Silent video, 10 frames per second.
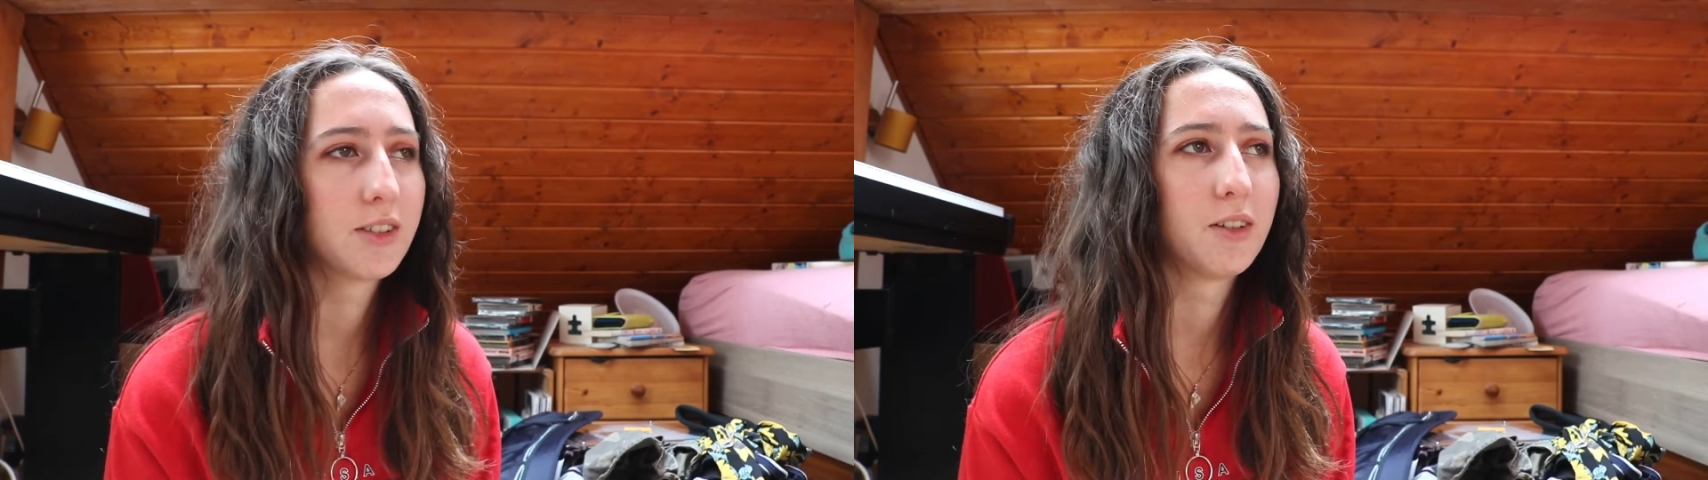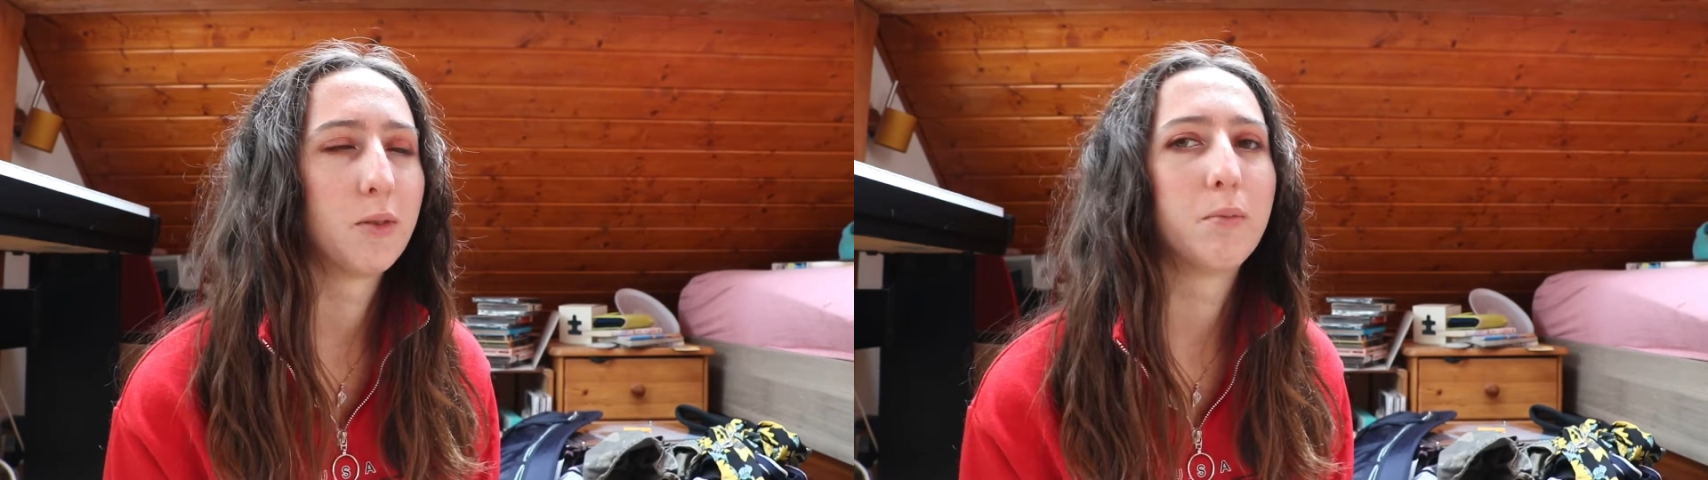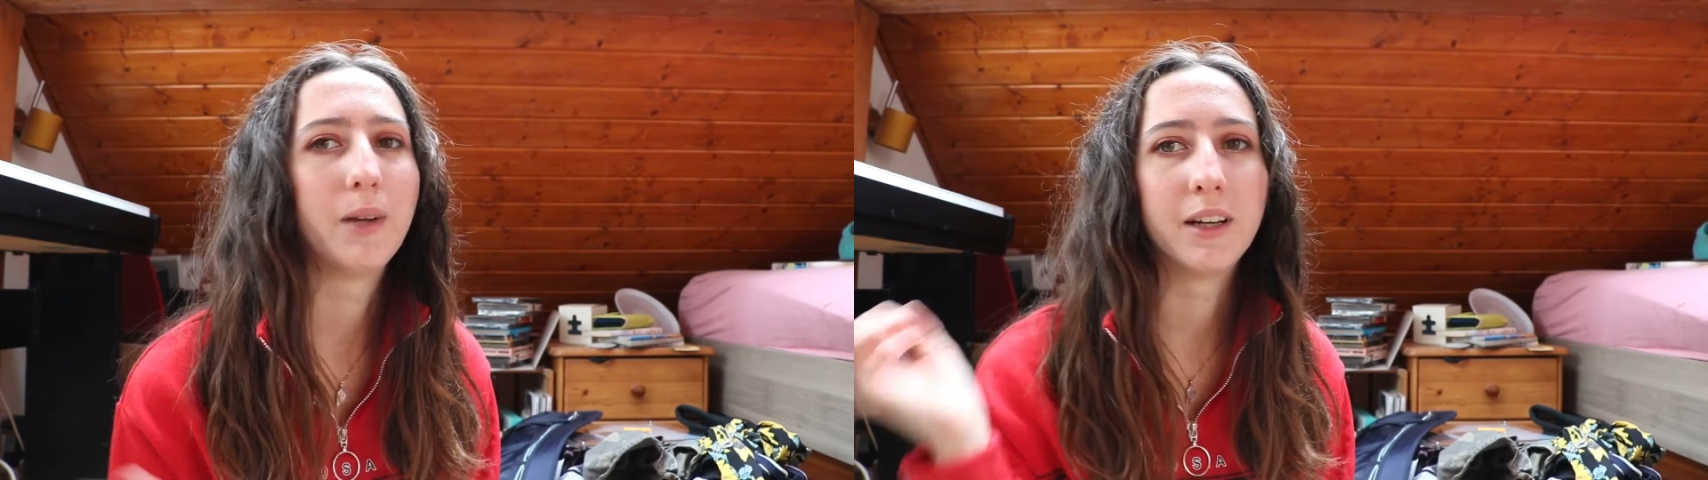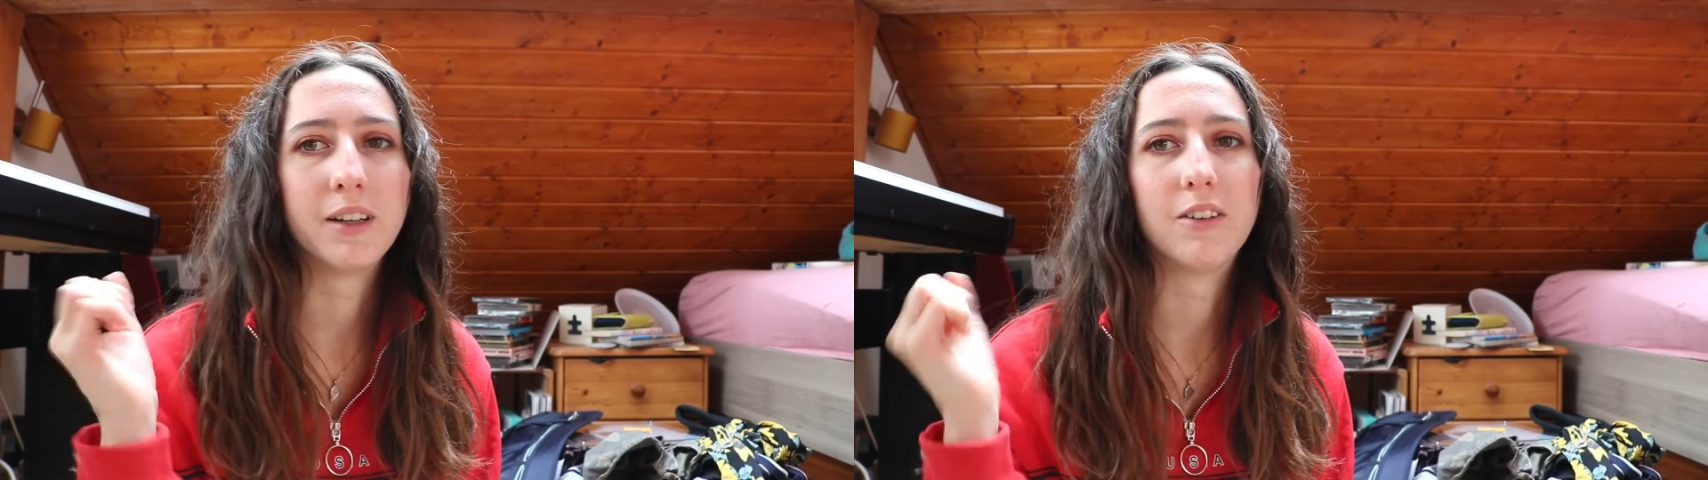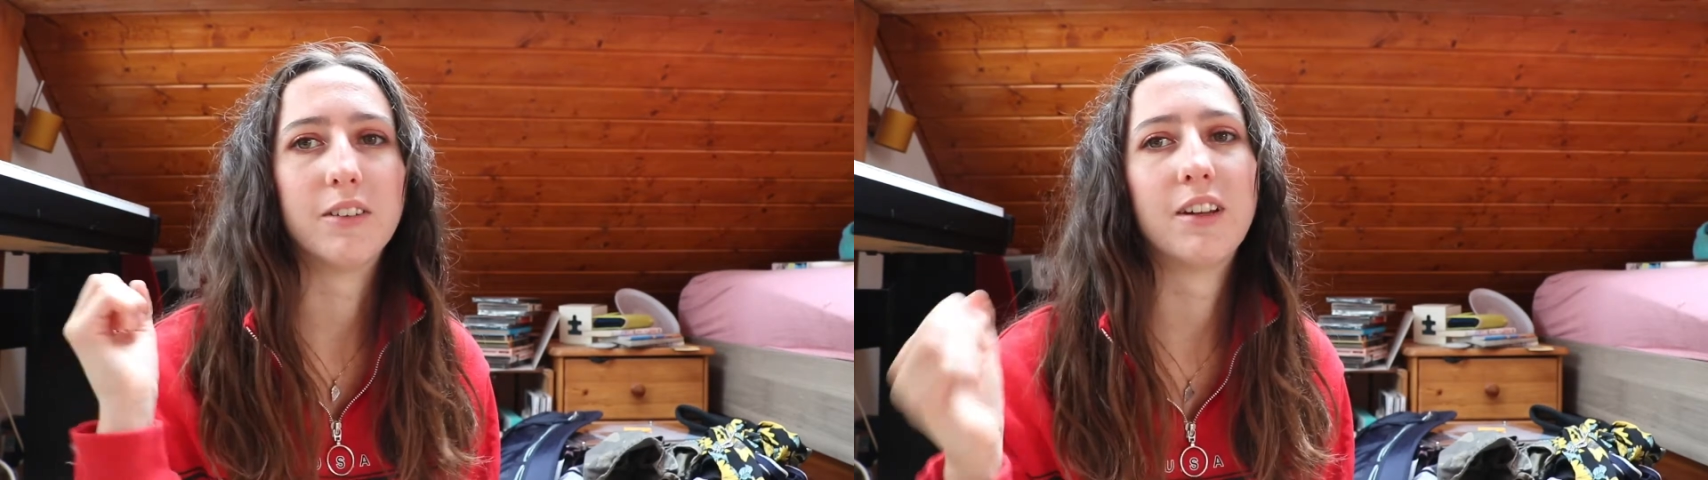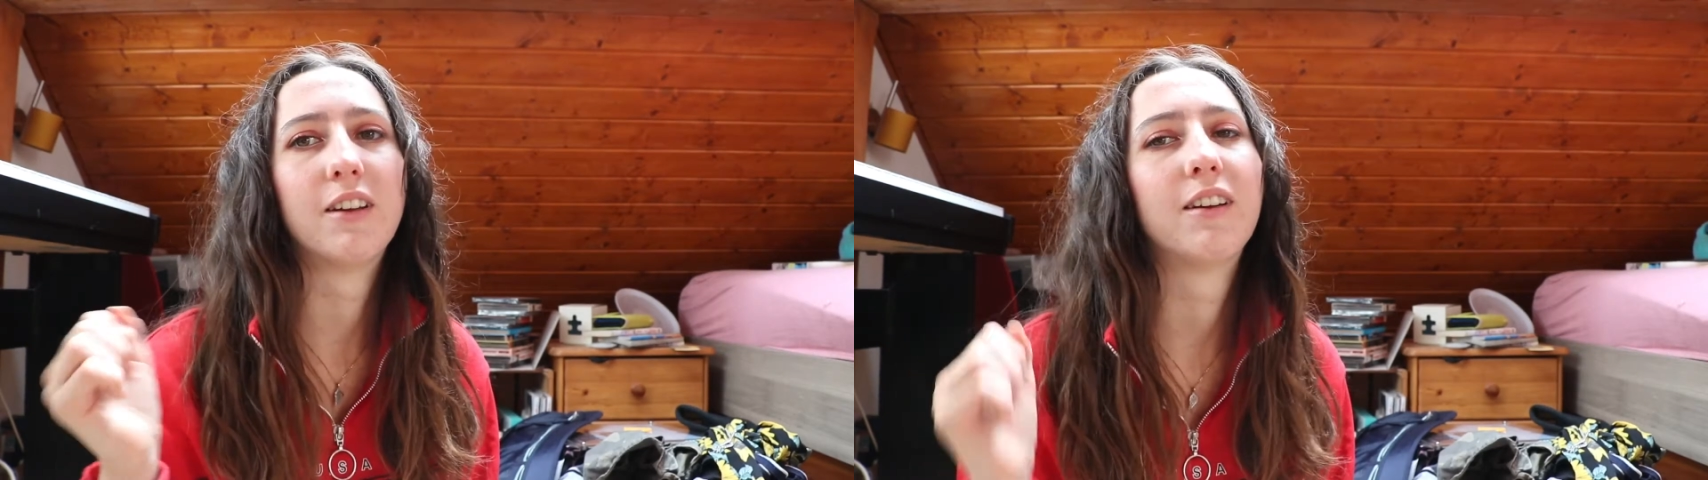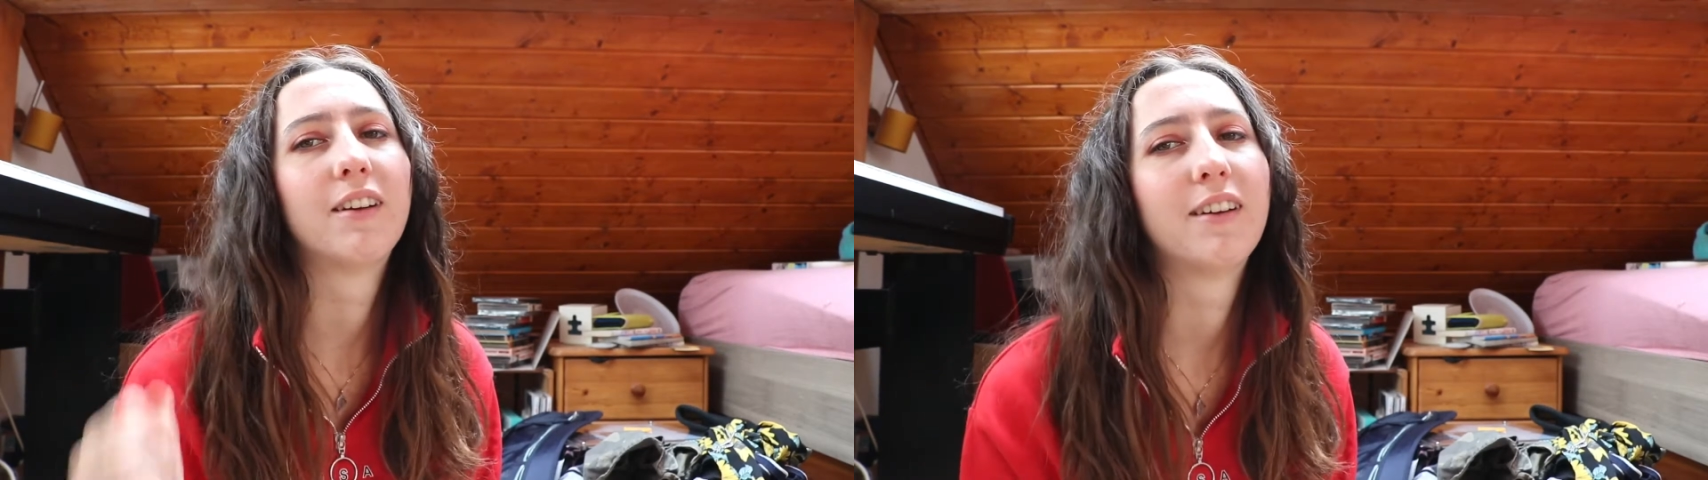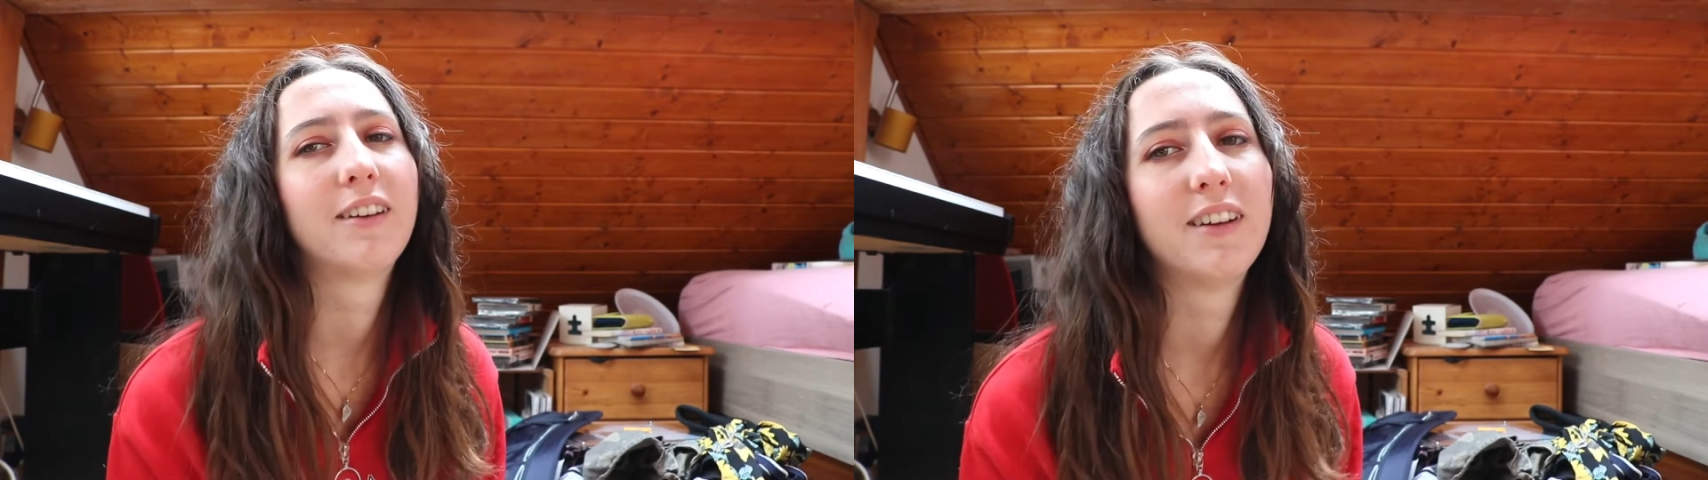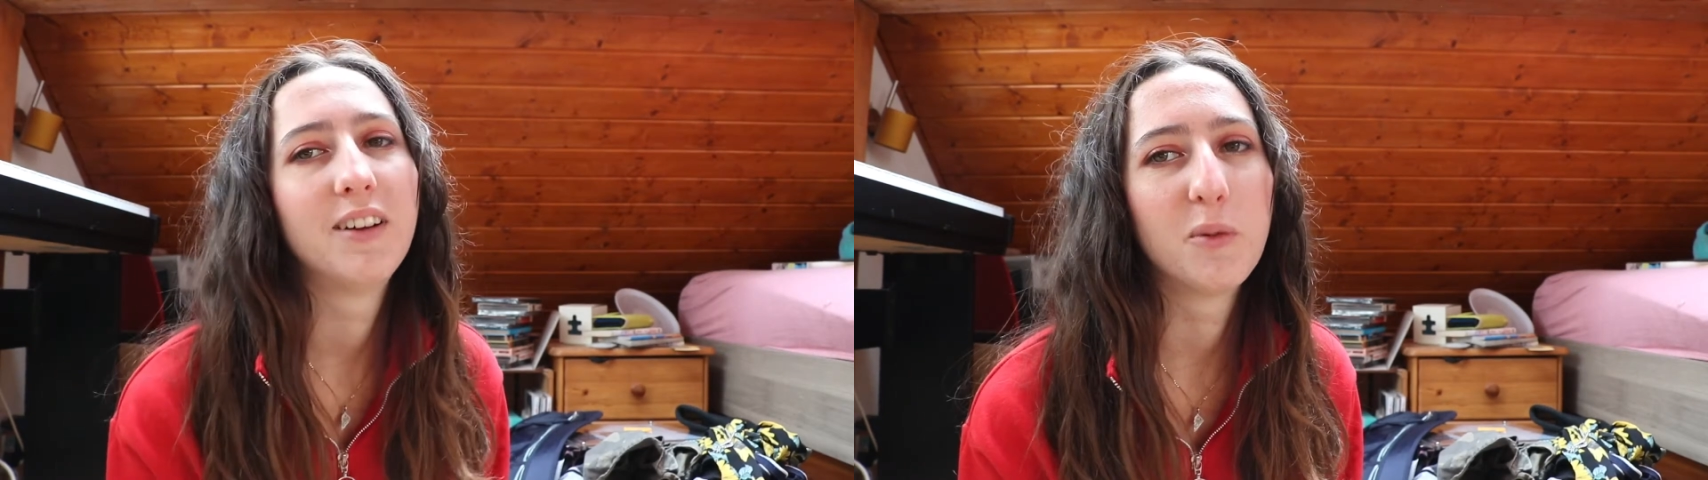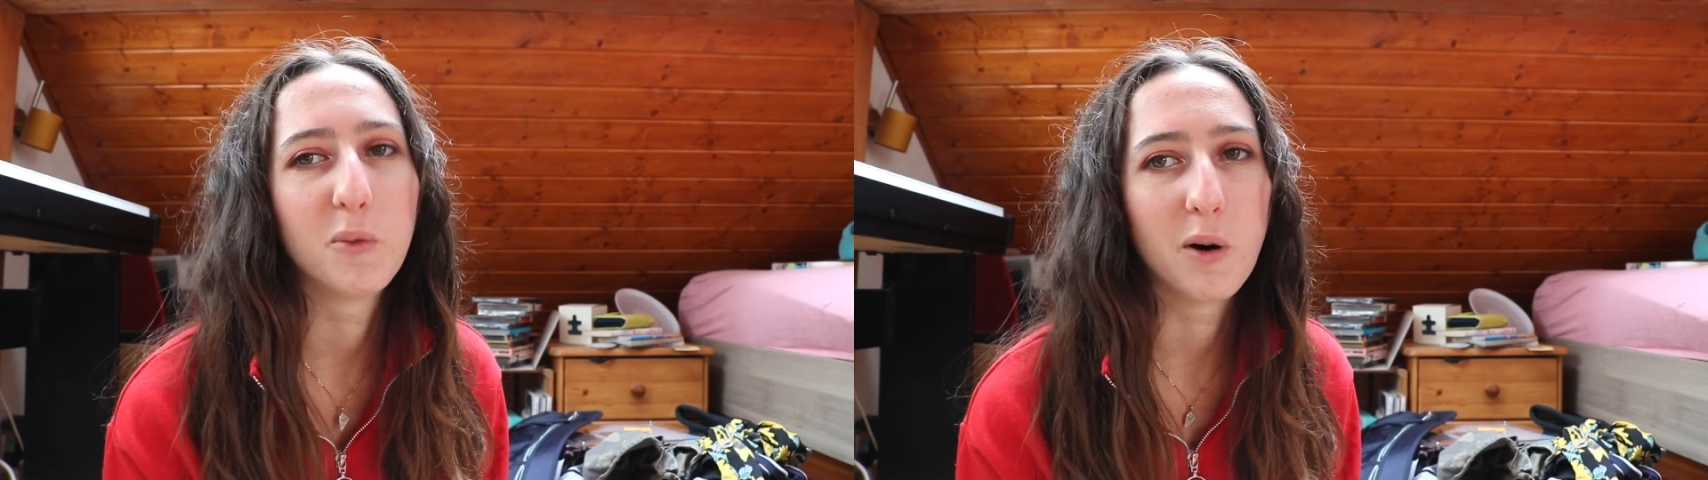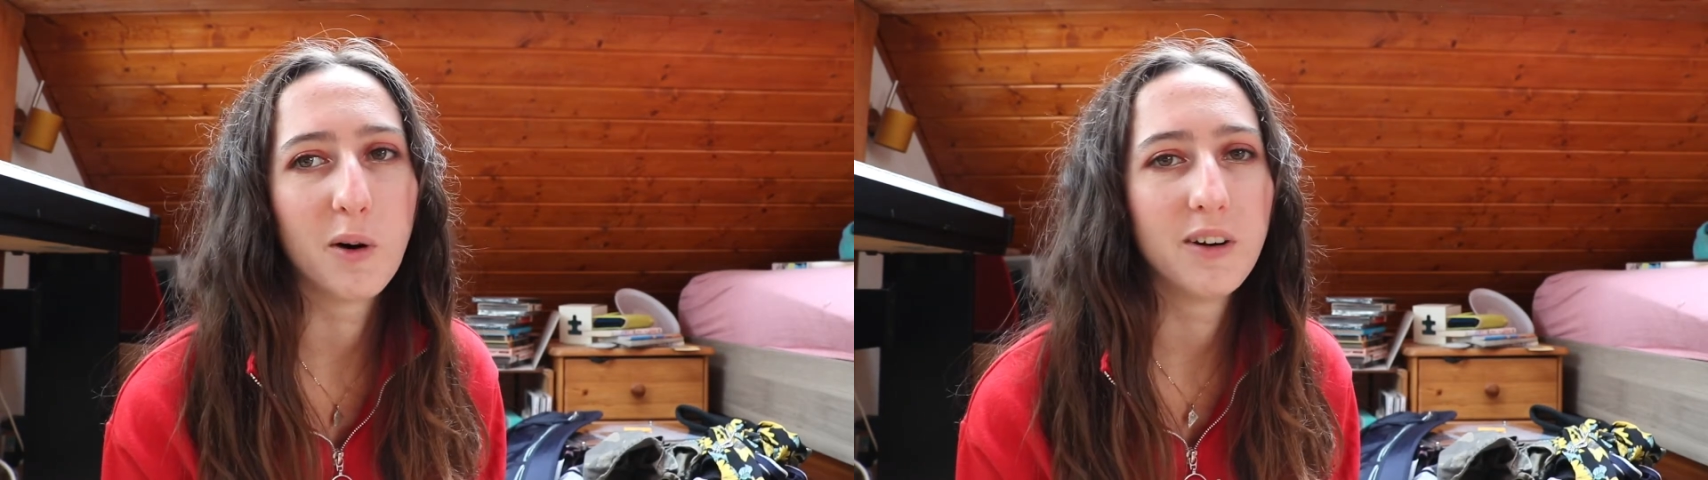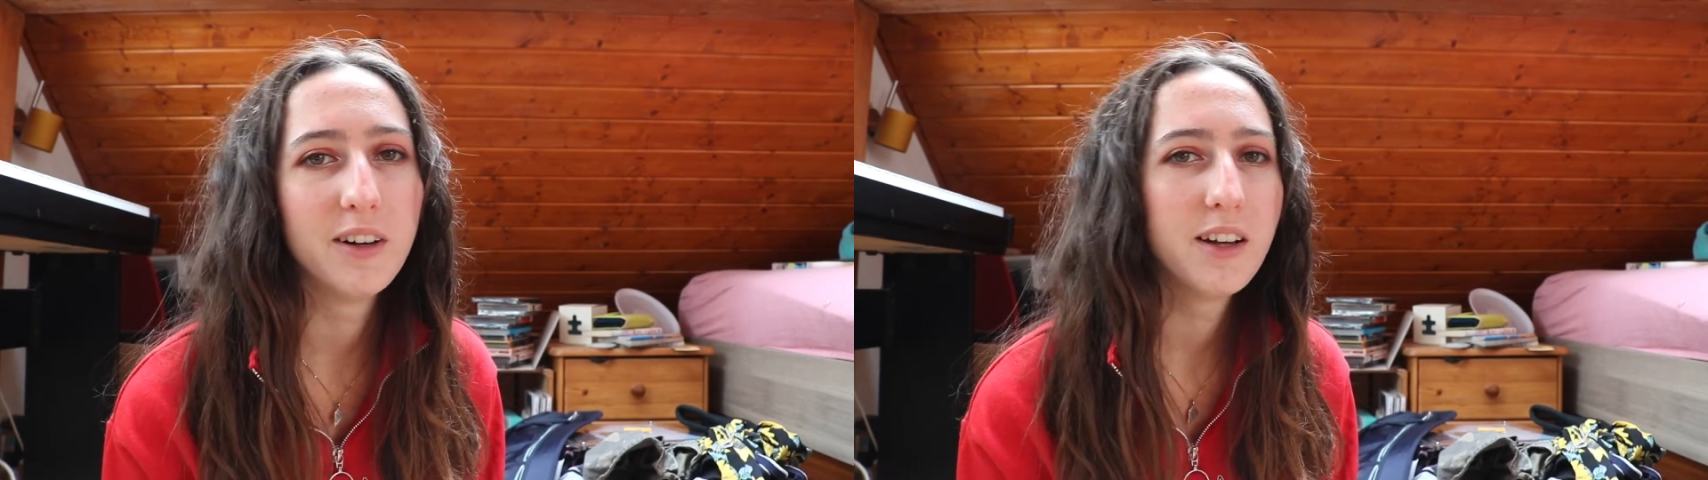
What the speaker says: gonna bang on the wall.